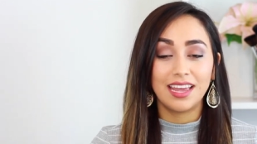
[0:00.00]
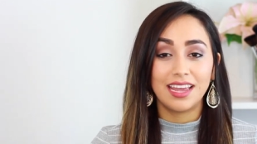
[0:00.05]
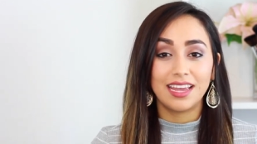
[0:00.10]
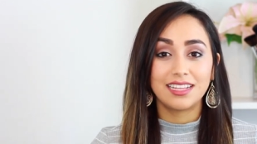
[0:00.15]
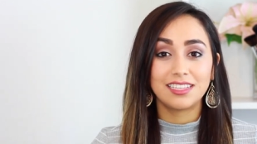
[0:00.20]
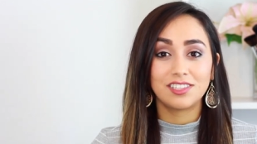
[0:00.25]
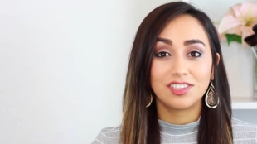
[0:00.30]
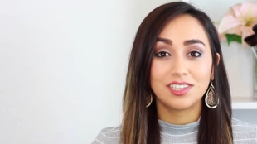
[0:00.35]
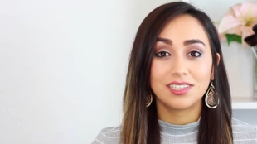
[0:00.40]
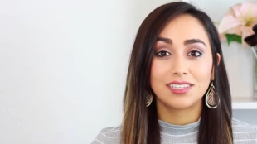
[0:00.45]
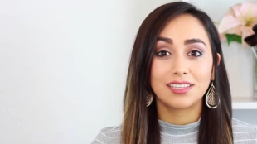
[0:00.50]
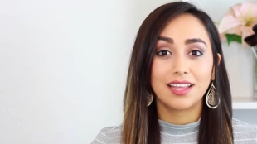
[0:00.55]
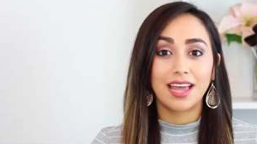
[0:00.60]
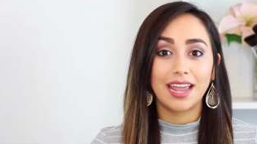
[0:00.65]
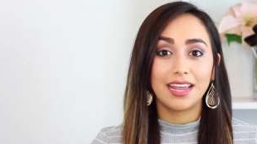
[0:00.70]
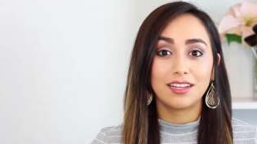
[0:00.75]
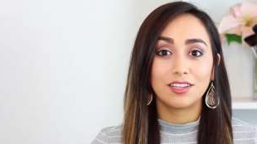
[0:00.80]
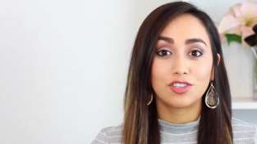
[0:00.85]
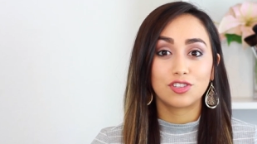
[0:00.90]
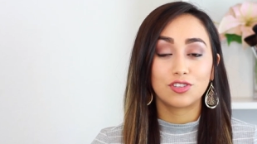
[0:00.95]
It's just
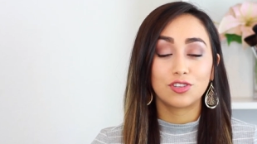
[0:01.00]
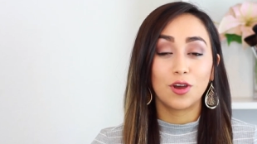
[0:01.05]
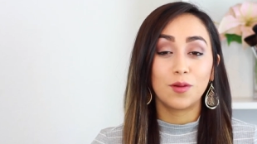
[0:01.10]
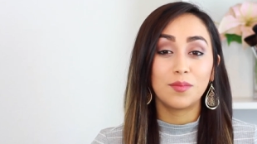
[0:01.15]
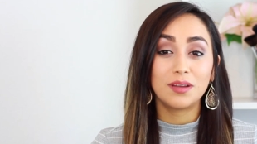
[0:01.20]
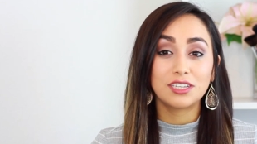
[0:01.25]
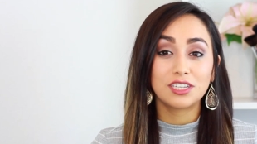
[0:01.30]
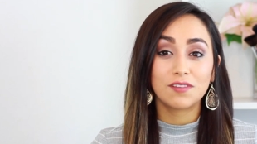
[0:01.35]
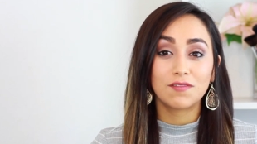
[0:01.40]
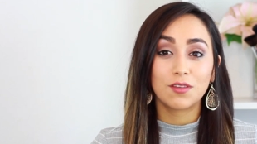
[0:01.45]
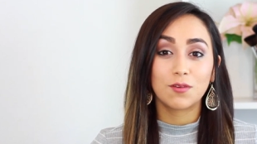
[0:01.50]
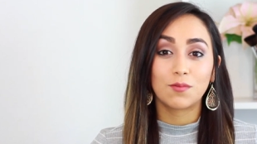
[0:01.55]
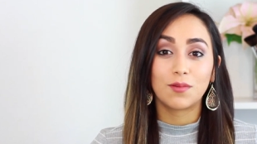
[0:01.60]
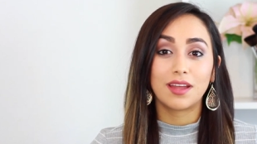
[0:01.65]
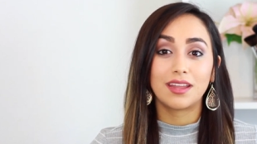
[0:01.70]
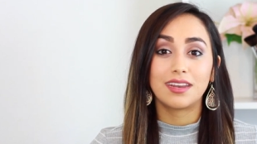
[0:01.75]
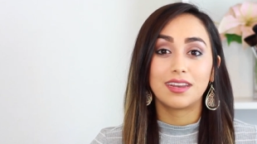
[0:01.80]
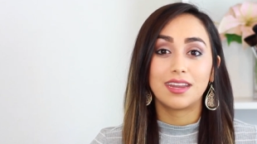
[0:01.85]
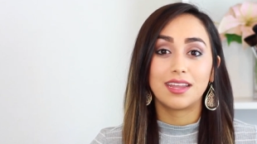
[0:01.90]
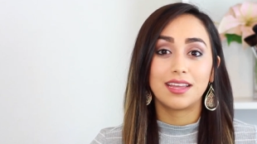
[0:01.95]
lightened so much of the
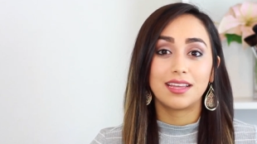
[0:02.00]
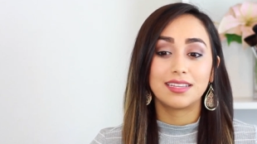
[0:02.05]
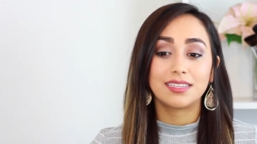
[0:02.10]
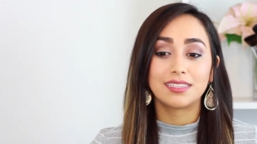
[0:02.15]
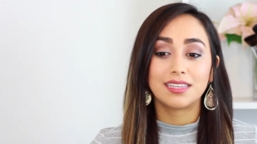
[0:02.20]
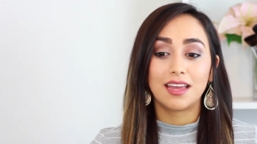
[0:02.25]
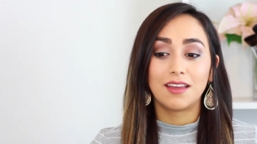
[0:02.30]
redness.